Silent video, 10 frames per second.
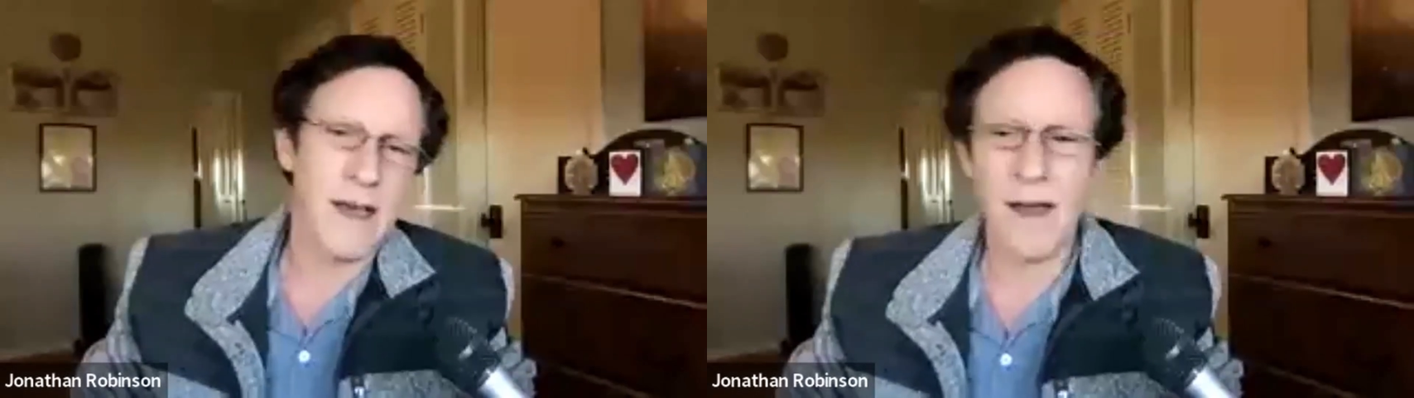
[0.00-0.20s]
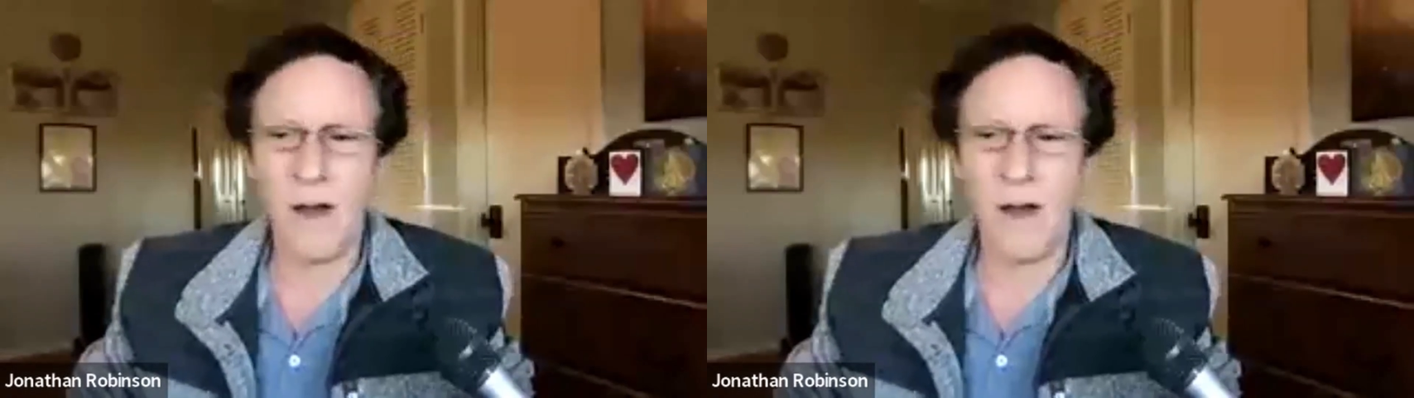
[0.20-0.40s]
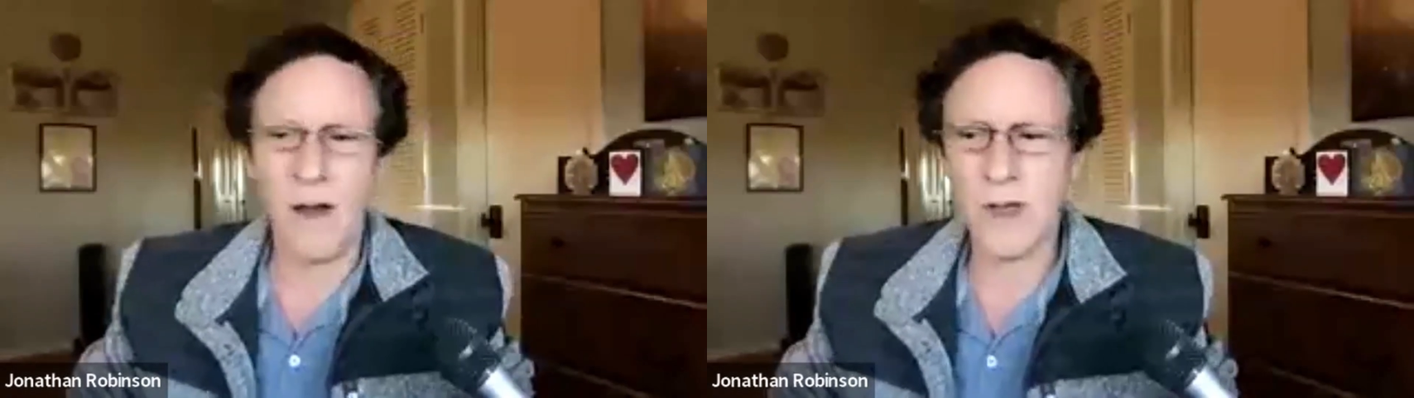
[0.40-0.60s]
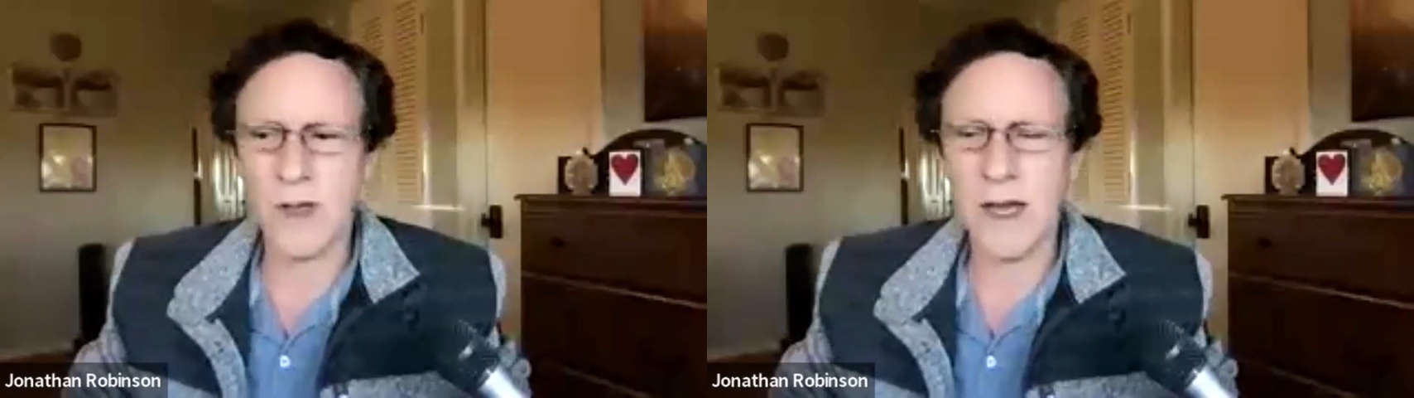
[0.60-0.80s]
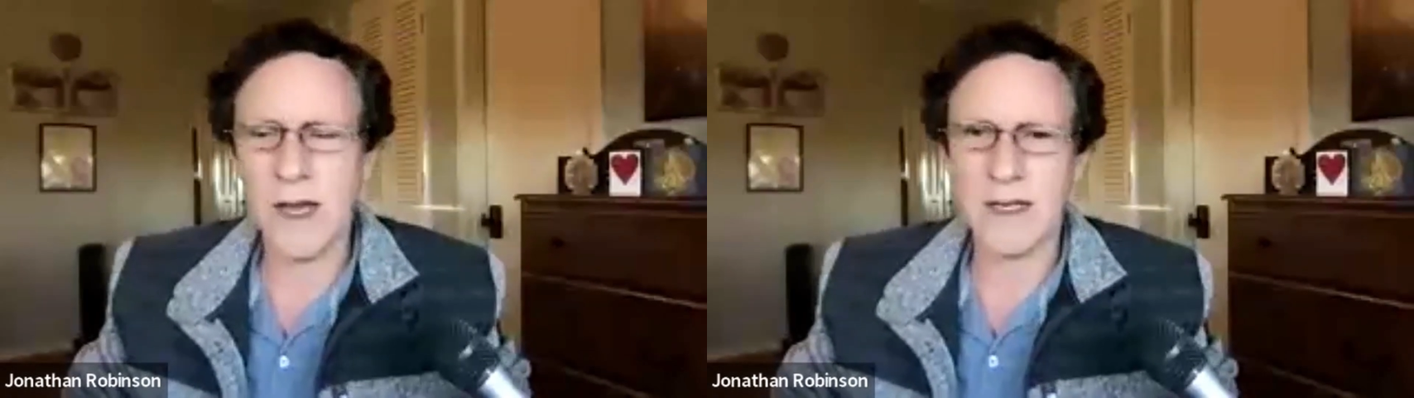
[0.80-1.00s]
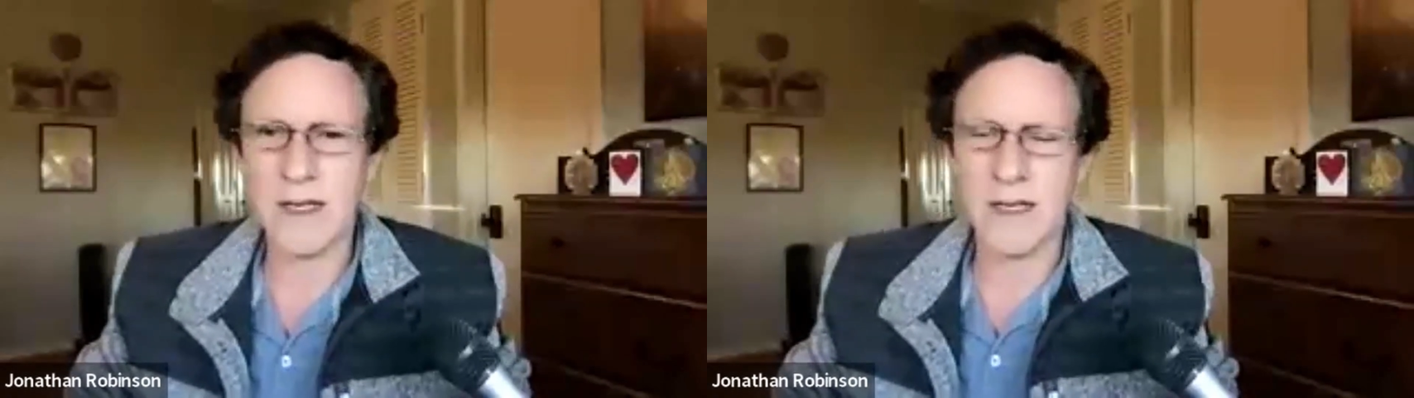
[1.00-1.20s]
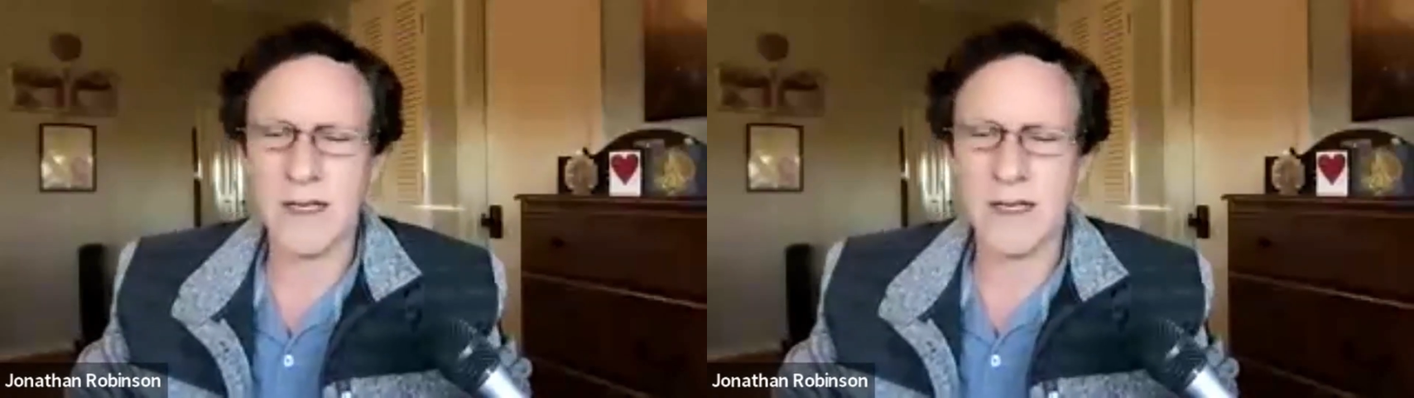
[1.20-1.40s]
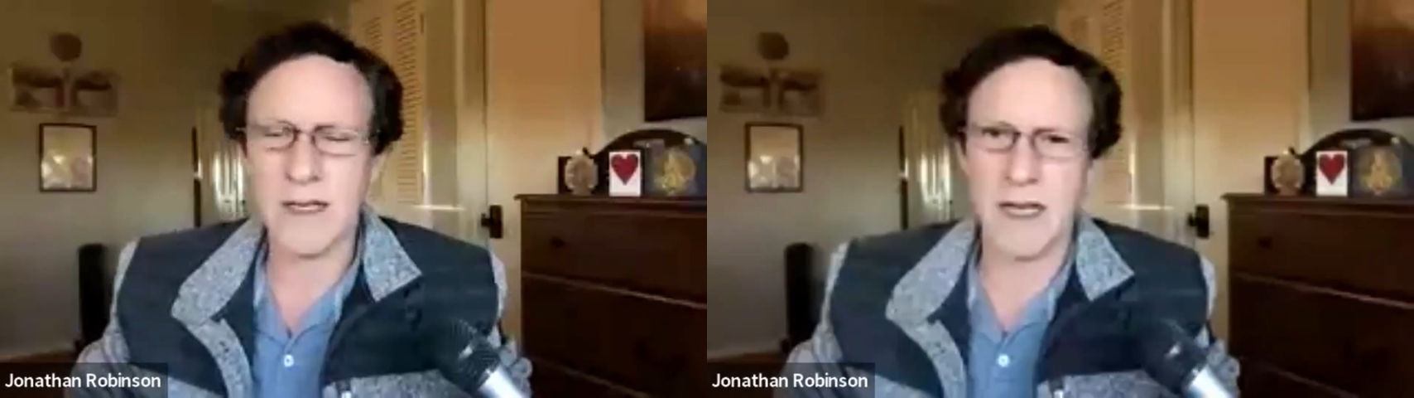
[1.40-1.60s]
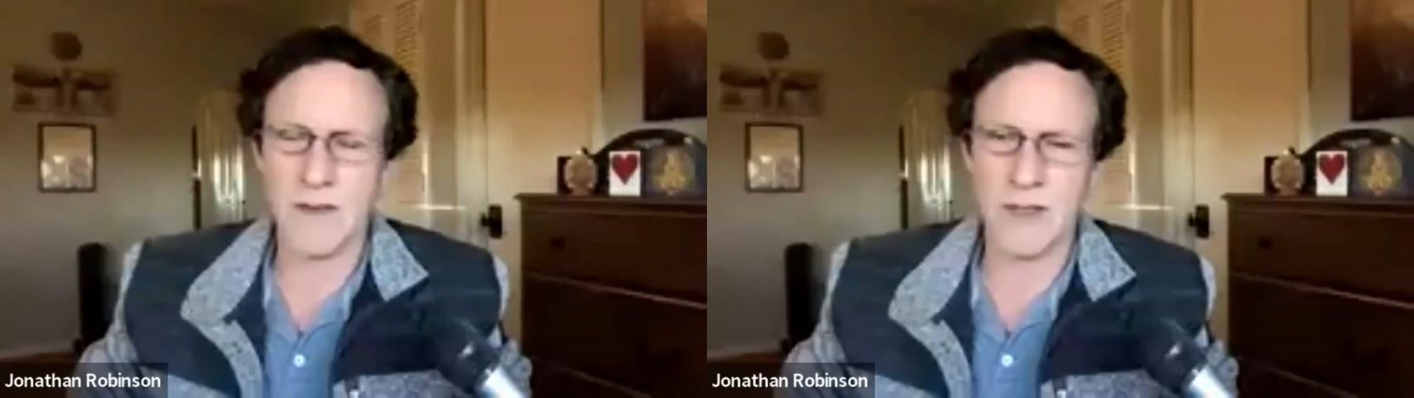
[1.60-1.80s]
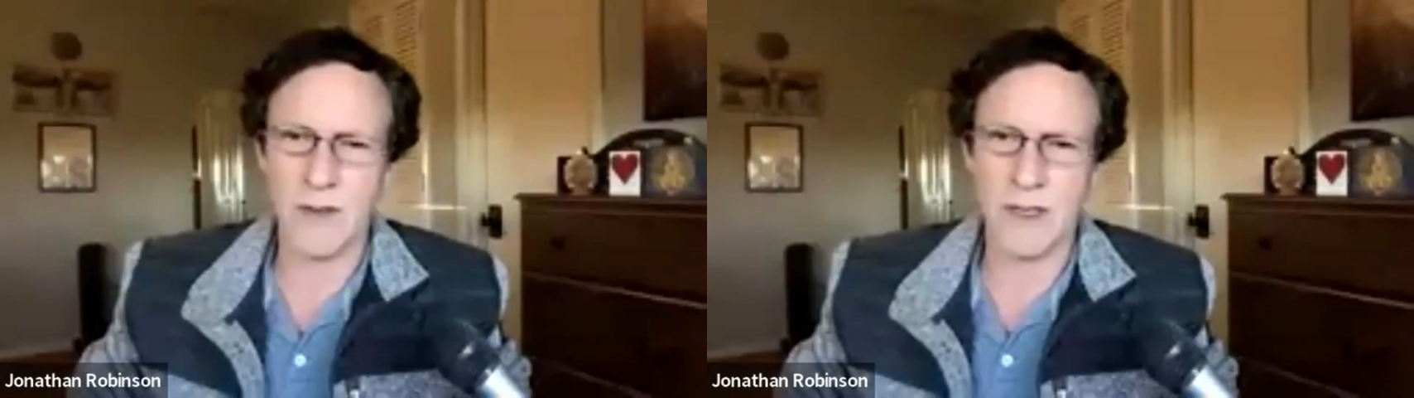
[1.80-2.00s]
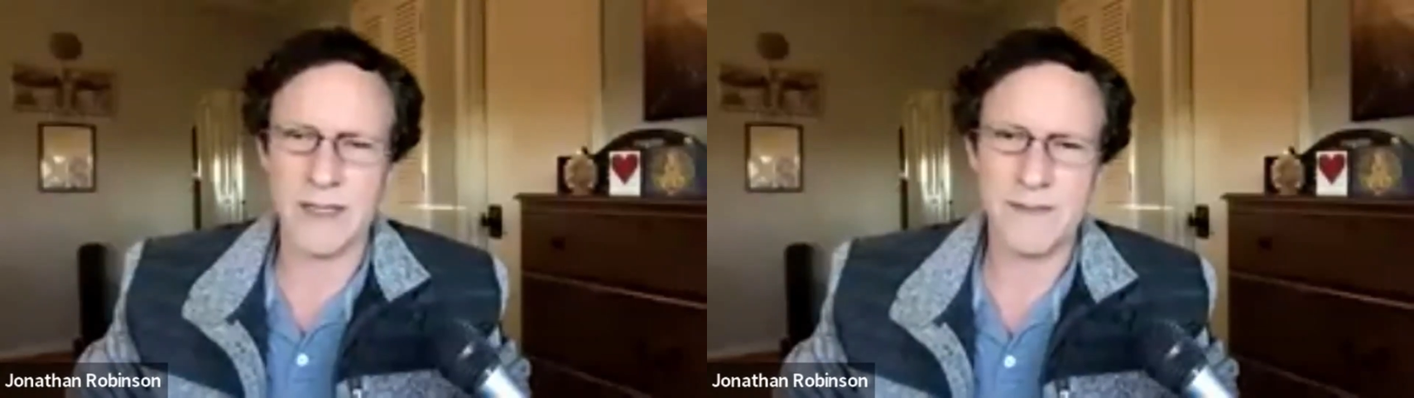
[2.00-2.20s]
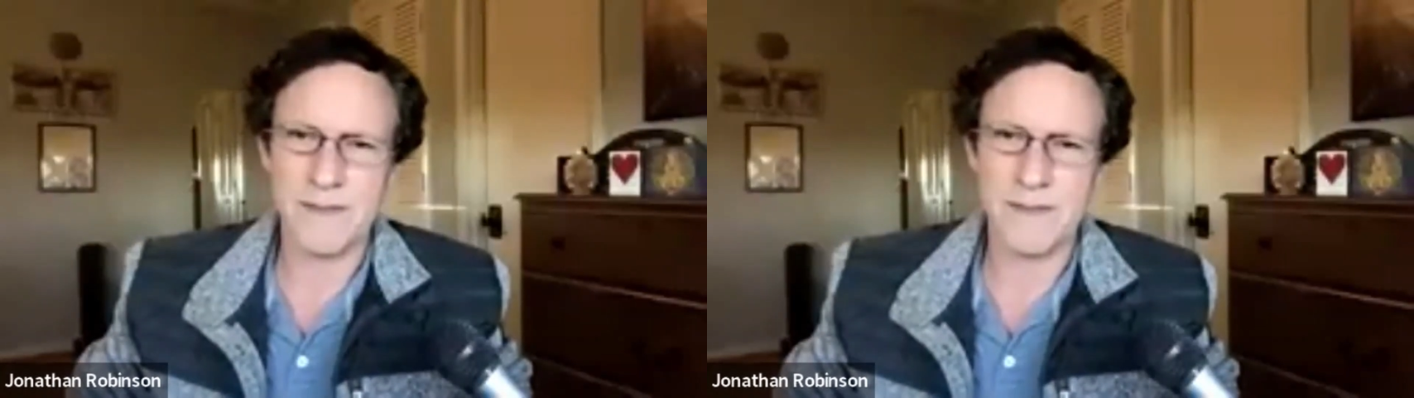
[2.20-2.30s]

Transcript: uh, also how they can contact Victoria?